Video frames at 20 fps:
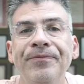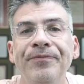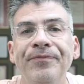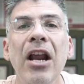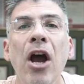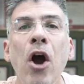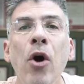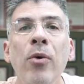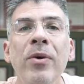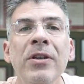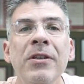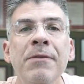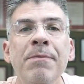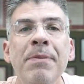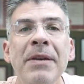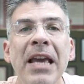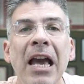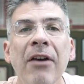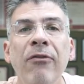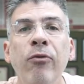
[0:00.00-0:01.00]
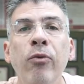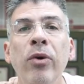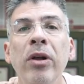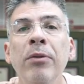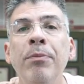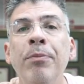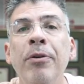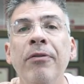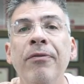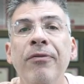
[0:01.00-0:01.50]
O S P F will
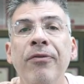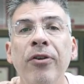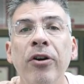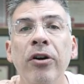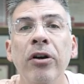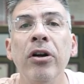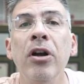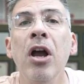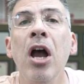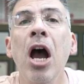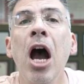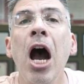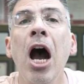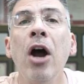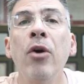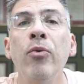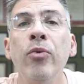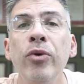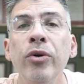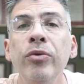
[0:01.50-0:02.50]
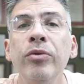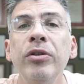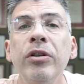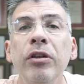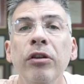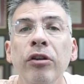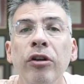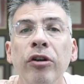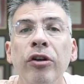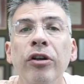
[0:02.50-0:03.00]
prefer a route
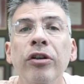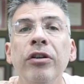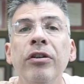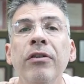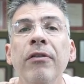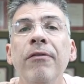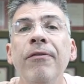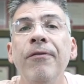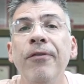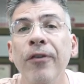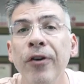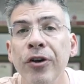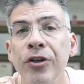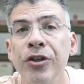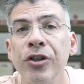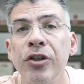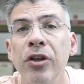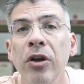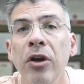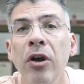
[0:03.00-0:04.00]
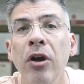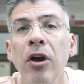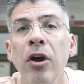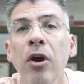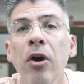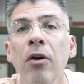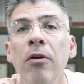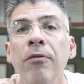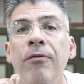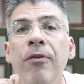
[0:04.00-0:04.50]
learned first
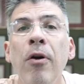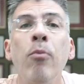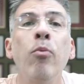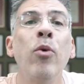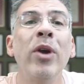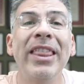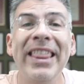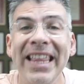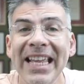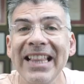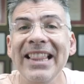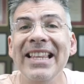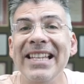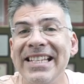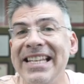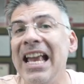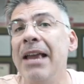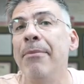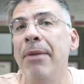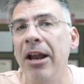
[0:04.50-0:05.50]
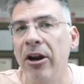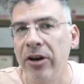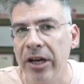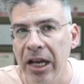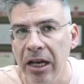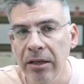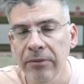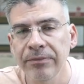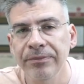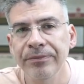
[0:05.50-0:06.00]
from within the same
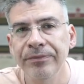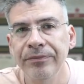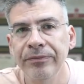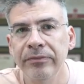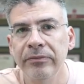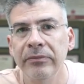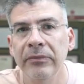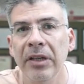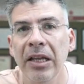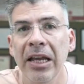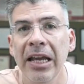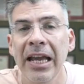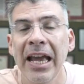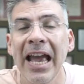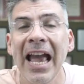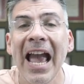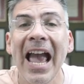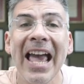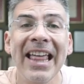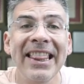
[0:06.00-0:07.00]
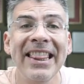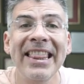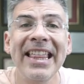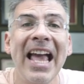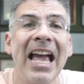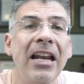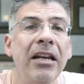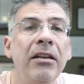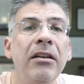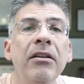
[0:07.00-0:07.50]
area, and
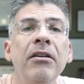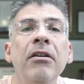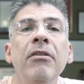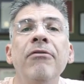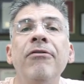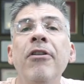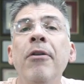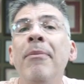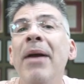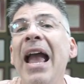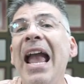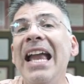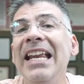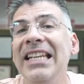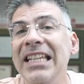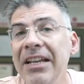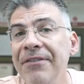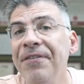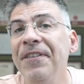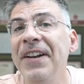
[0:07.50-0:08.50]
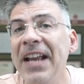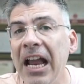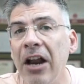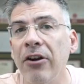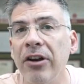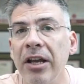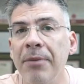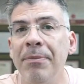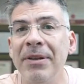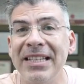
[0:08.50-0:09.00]
then from a different
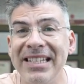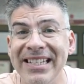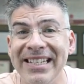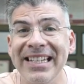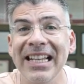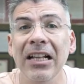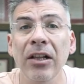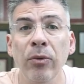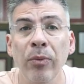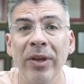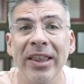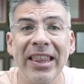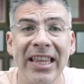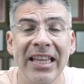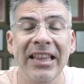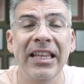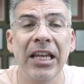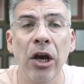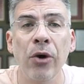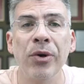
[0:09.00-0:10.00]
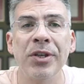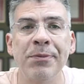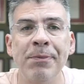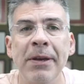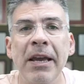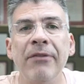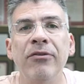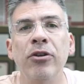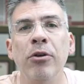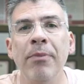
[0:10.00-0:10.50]
area, but still within the O S P
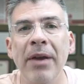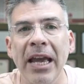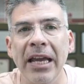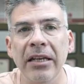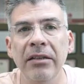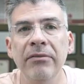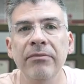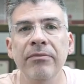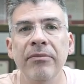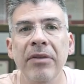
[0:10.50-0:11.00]
F domain,